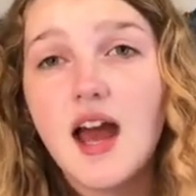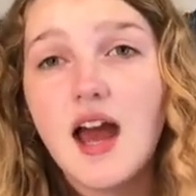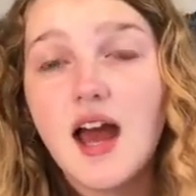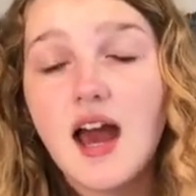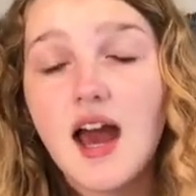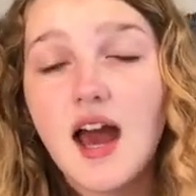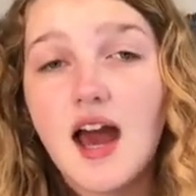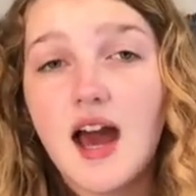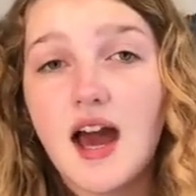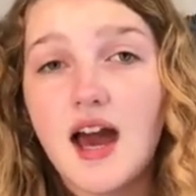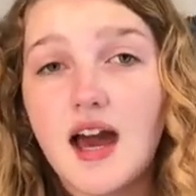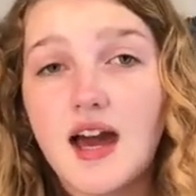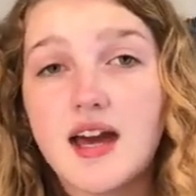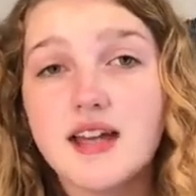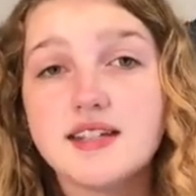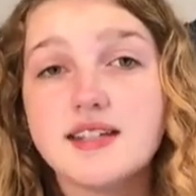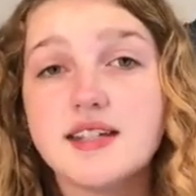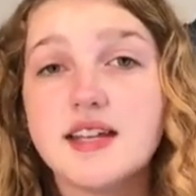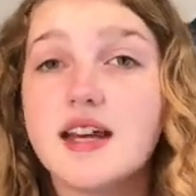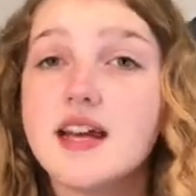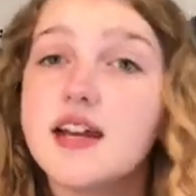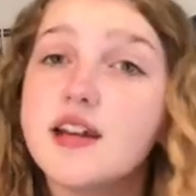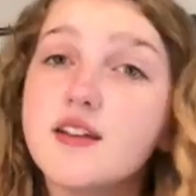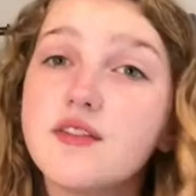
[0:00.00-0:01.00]
has
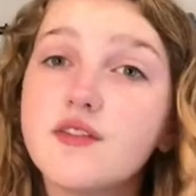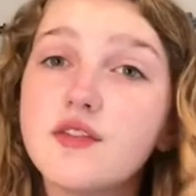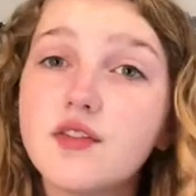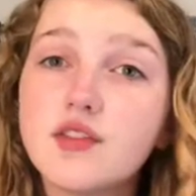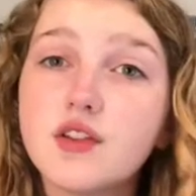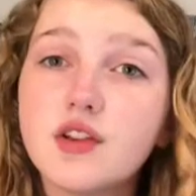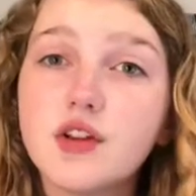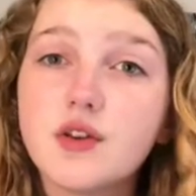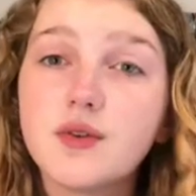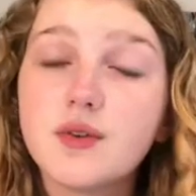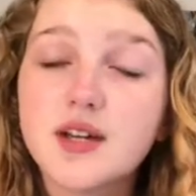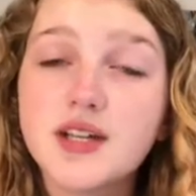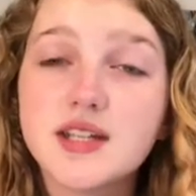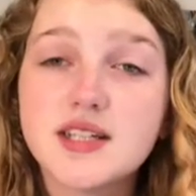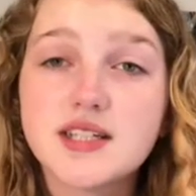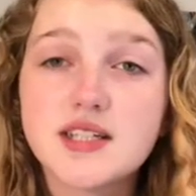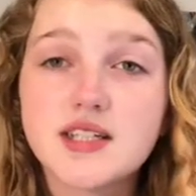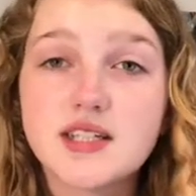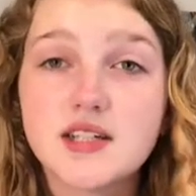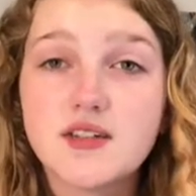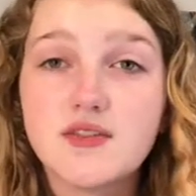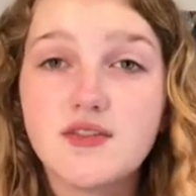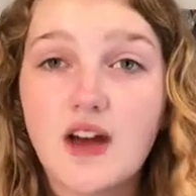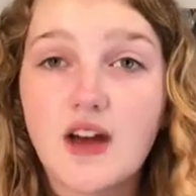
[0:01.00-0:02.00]

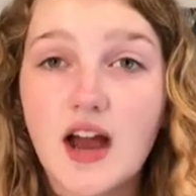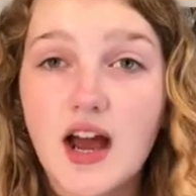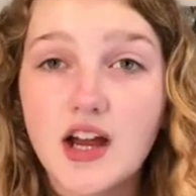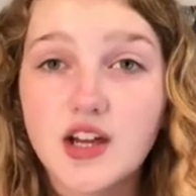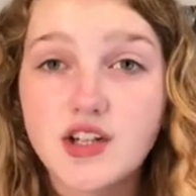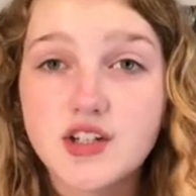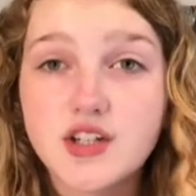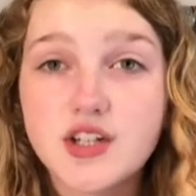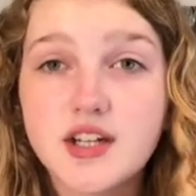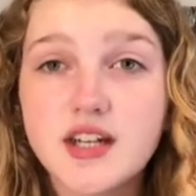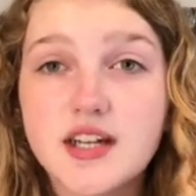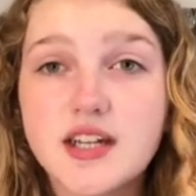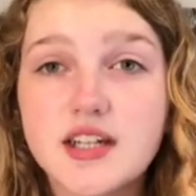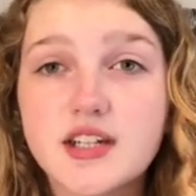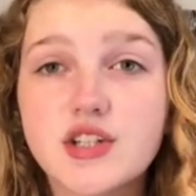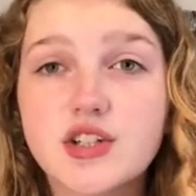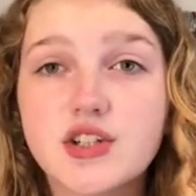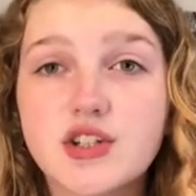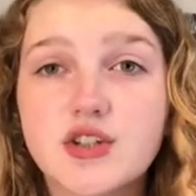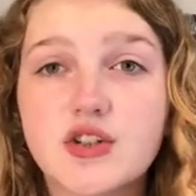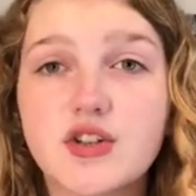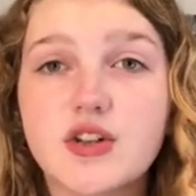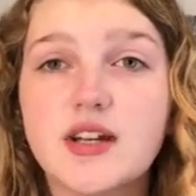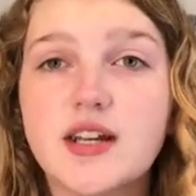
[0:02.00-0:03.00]
influenced fashion
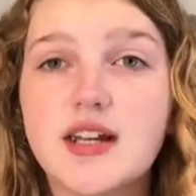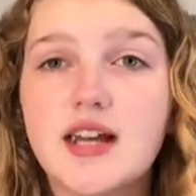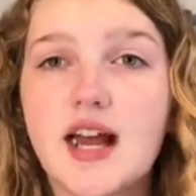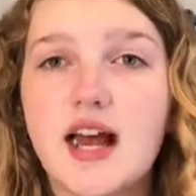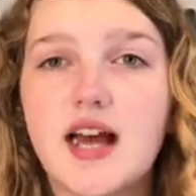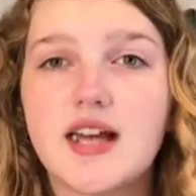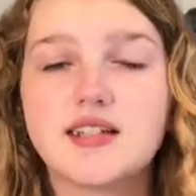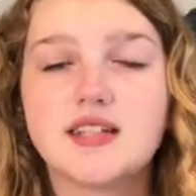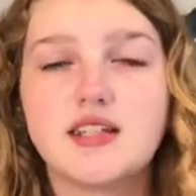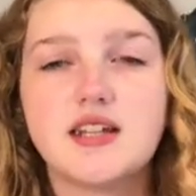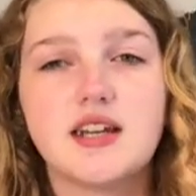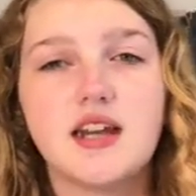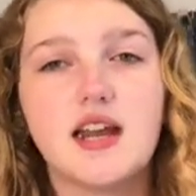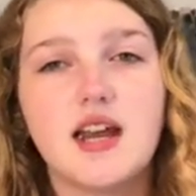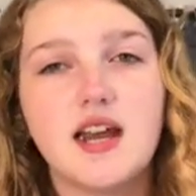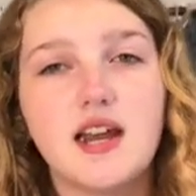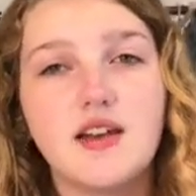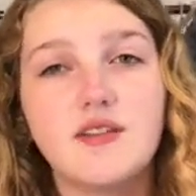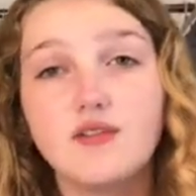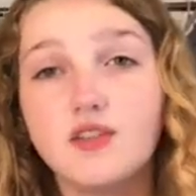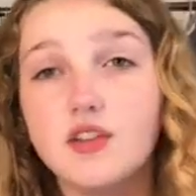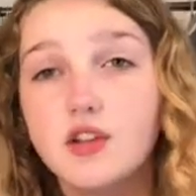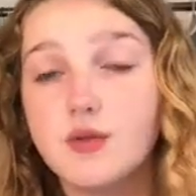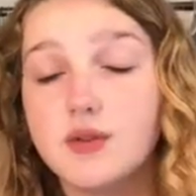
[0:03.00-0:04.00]
history, has
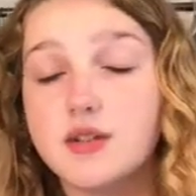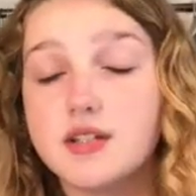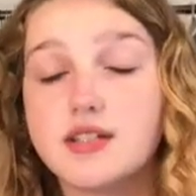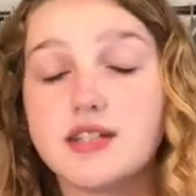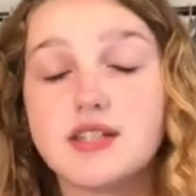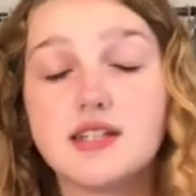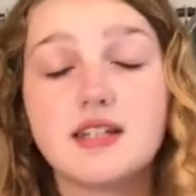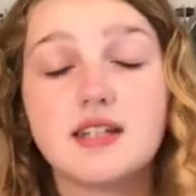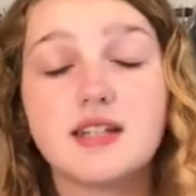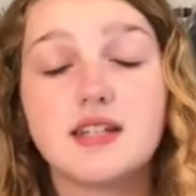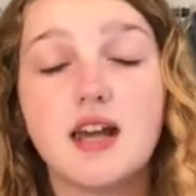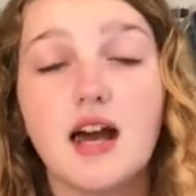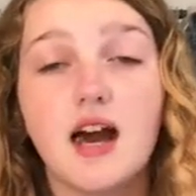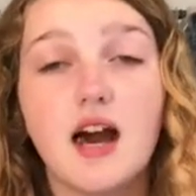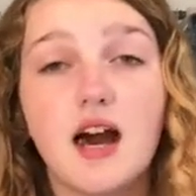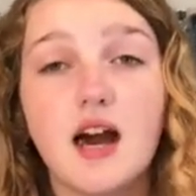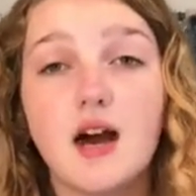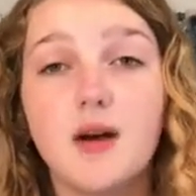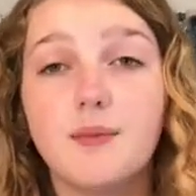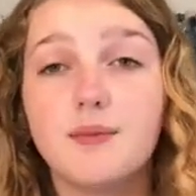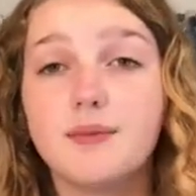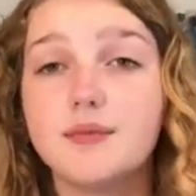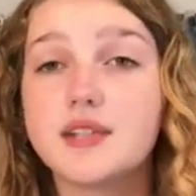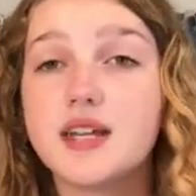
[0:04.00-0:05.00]
influenced
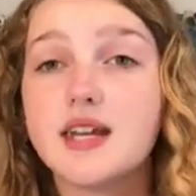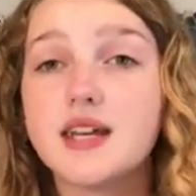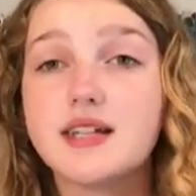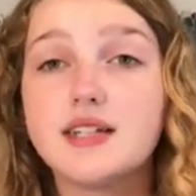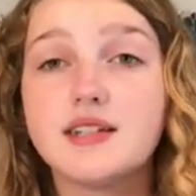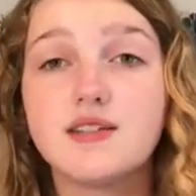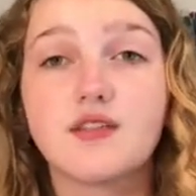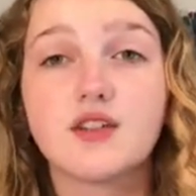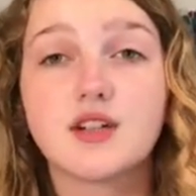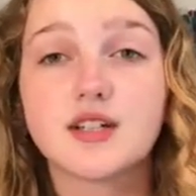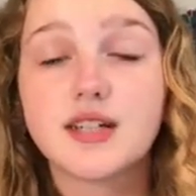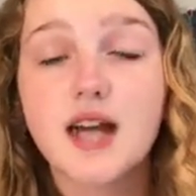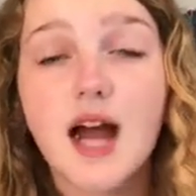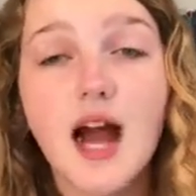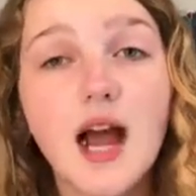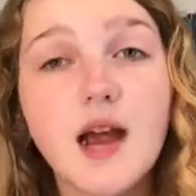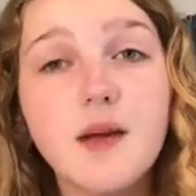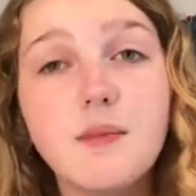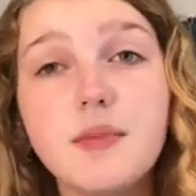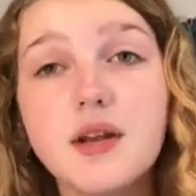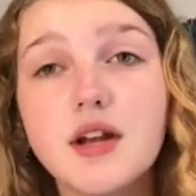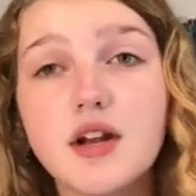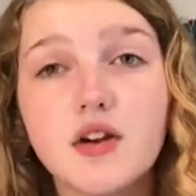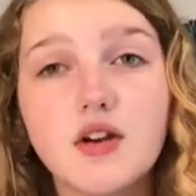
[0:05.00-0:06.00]
um, different time
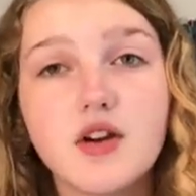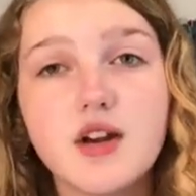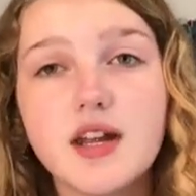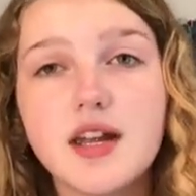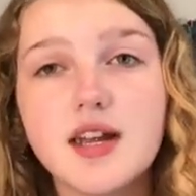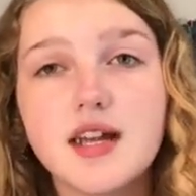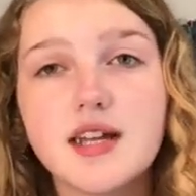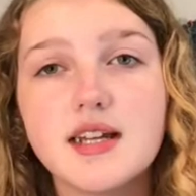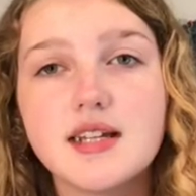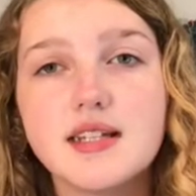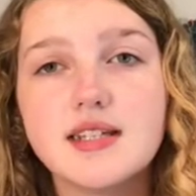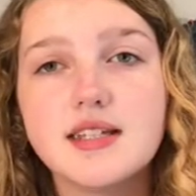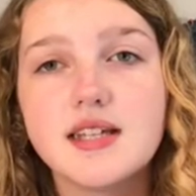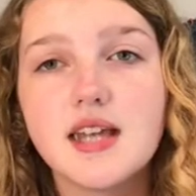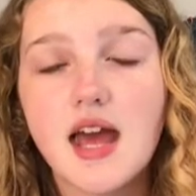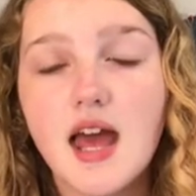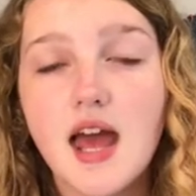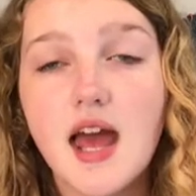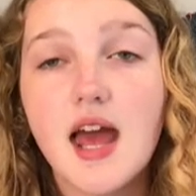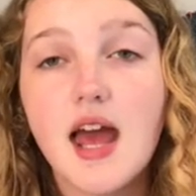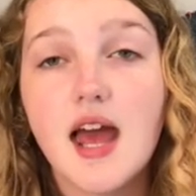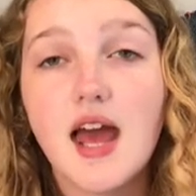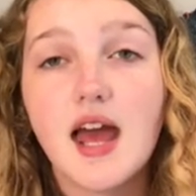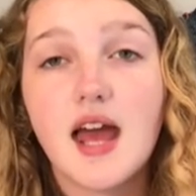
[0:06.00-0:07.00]
periods,
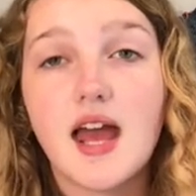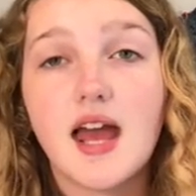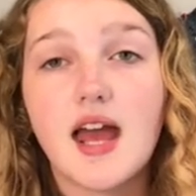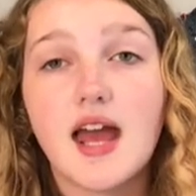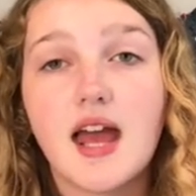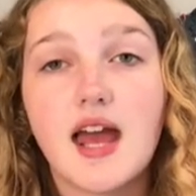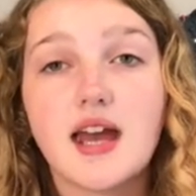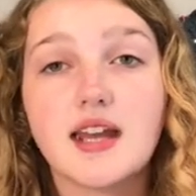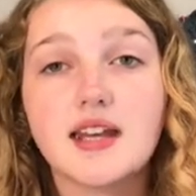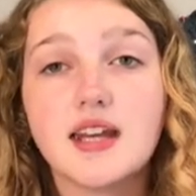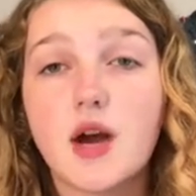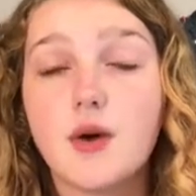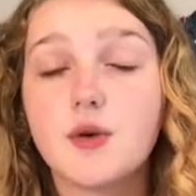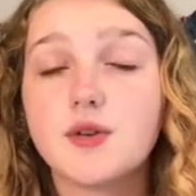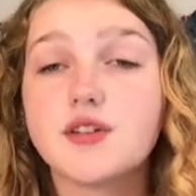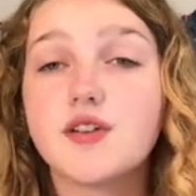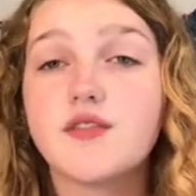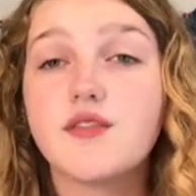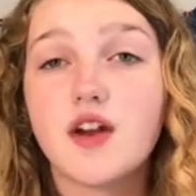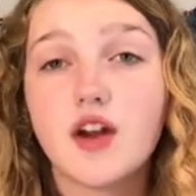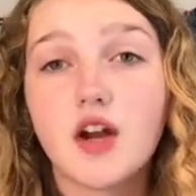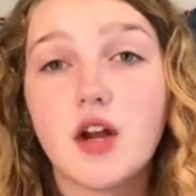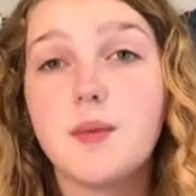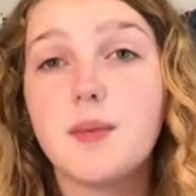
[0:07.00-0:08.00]
and how it's a
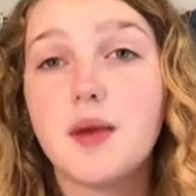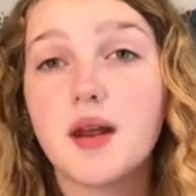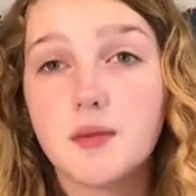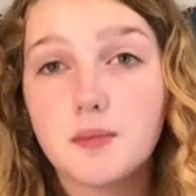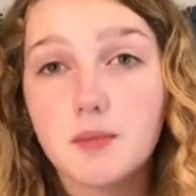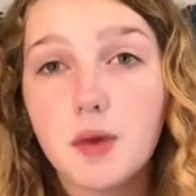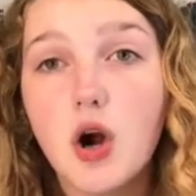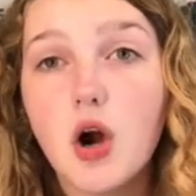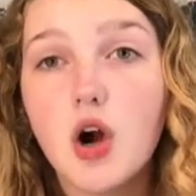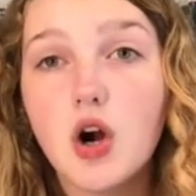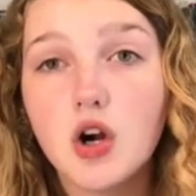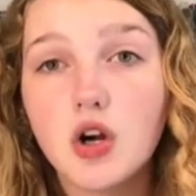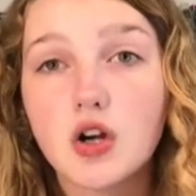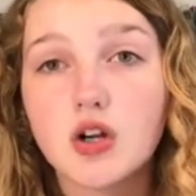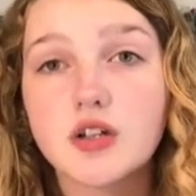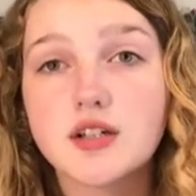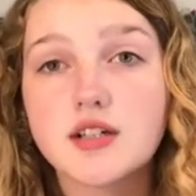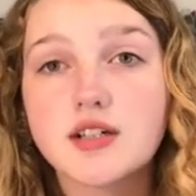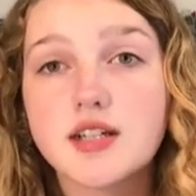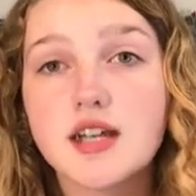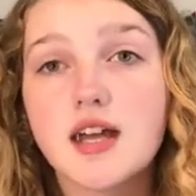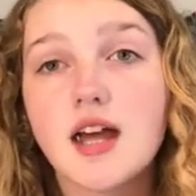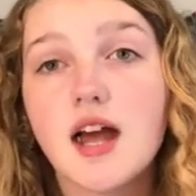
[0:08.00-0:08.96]
very big part